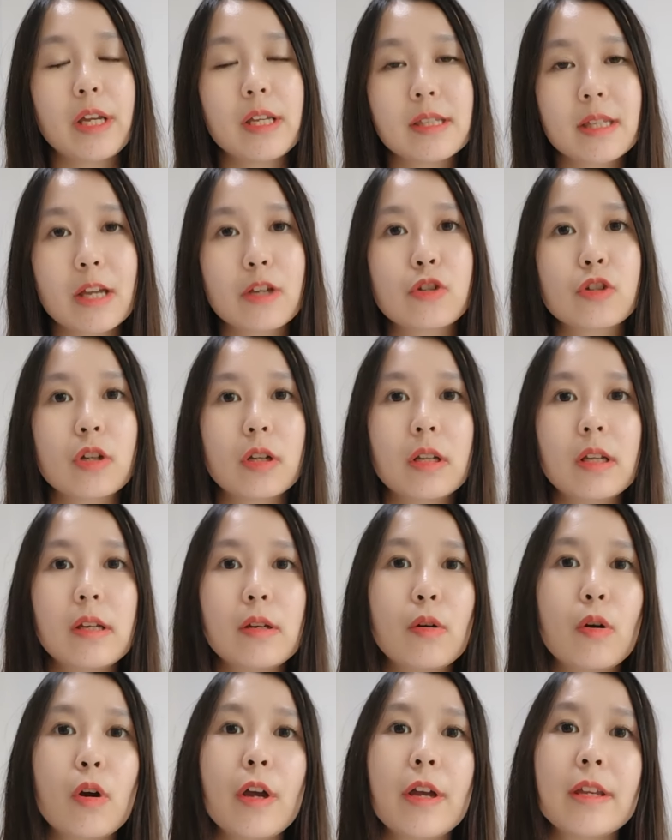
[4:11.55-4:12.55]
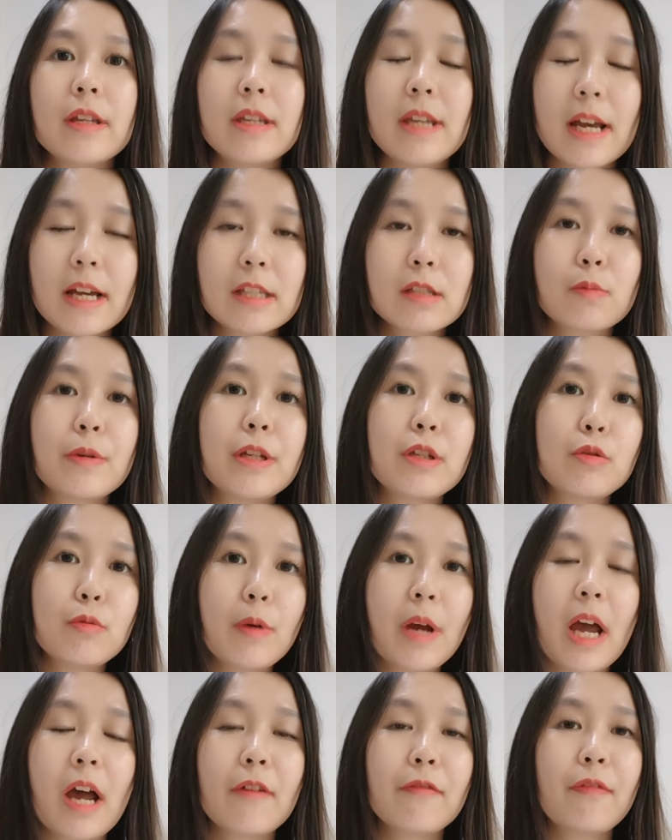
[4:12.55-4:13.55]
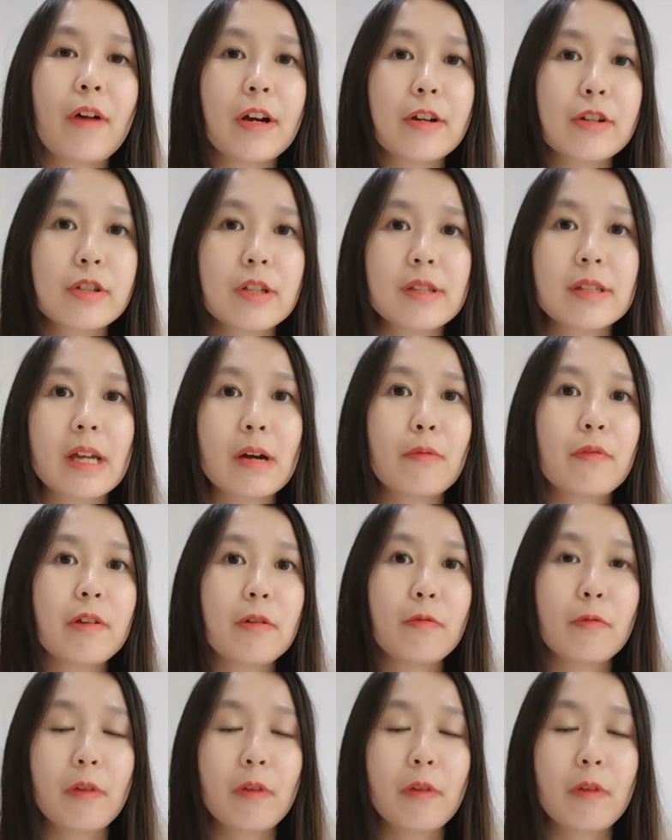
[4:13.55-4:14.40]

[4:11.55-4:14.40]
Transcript: Essentially, yes, we do have functions that we